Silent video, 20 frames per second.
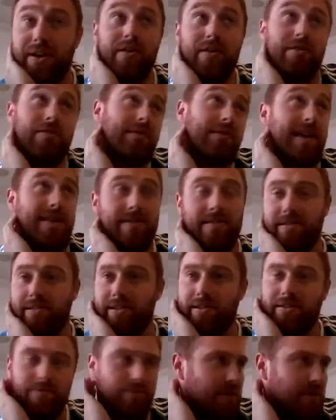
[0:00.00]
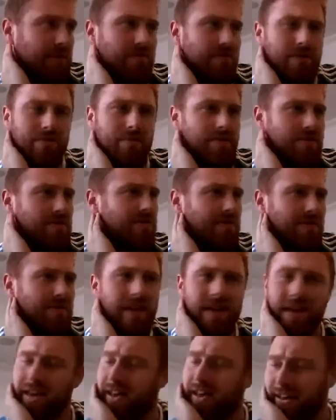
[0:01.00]
last night, whenever it was,
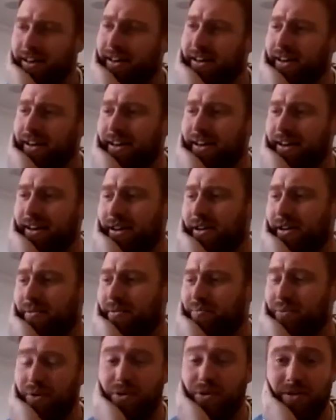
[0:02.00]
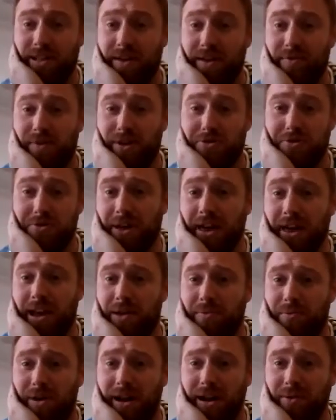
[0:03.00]
which never actually
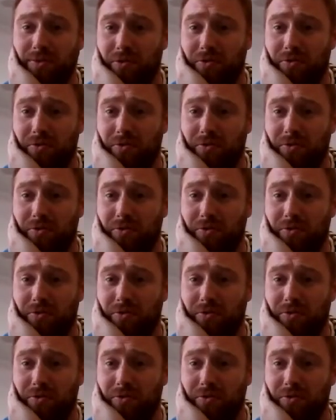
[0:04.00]
came around,